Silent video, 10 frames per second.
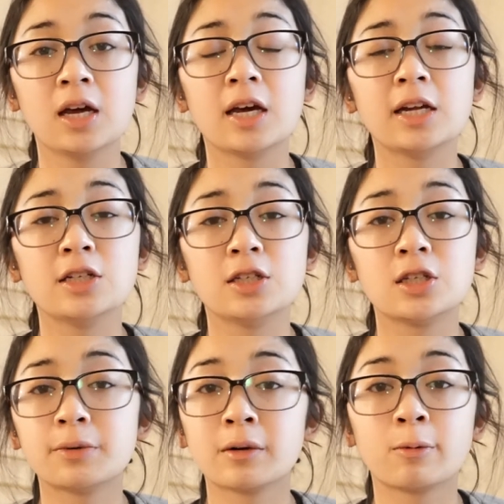and
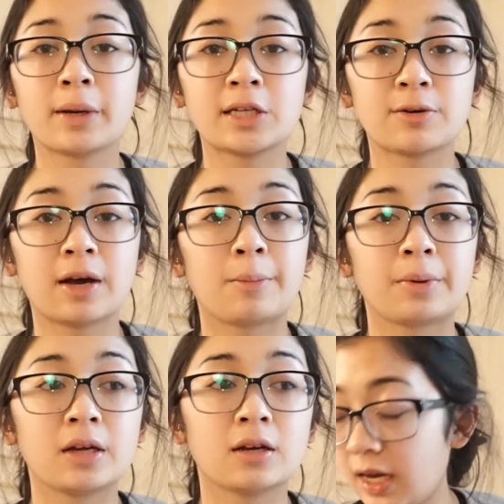doing what makes you
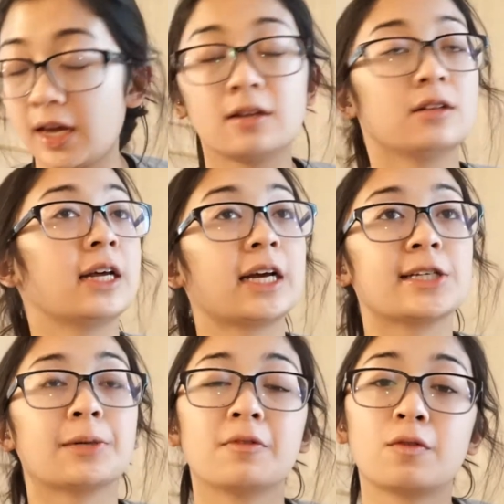happy. And like I
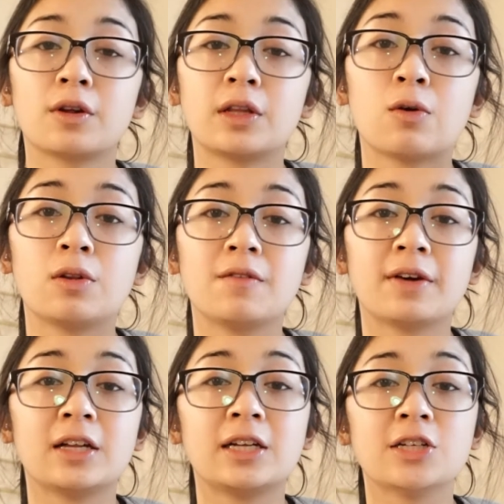said before, the only
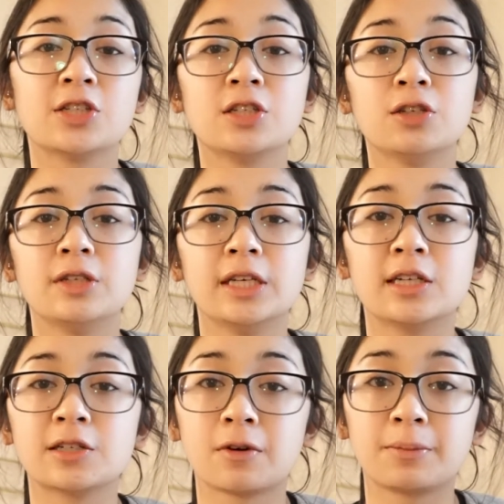validation you need
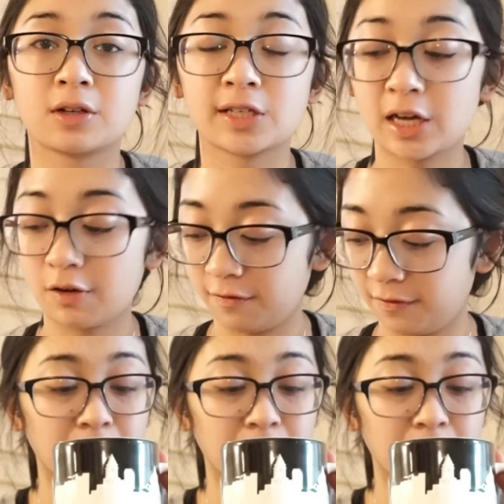is from yourself.